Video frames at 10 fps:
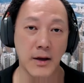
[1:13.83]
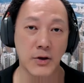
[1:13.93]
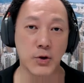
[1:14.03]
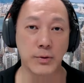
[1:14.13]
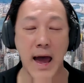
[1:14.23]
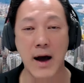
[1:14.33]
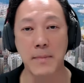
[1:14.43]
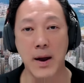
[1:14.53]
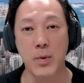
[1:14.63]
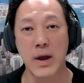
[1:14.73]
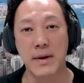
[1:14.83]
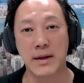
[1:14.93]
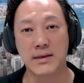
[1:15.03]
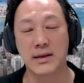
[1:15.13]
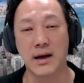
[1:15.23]
So now my
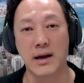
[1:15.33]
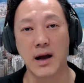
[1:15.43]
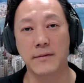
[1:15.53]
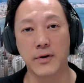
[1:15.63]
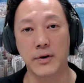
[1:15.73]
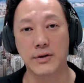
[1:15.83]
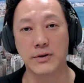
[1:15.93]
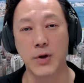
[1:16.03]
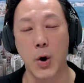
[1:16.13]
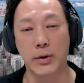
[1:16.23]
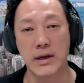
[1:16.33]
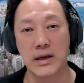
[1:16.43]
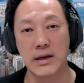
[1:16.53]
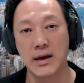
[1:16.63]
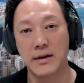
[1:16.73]
remit uh, covers not
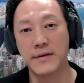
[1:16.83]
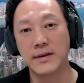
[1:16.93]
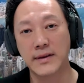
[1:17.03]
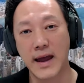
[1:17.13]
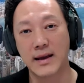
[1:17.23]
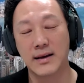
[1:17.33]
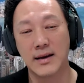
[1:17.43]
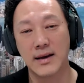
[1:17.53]
only fintech,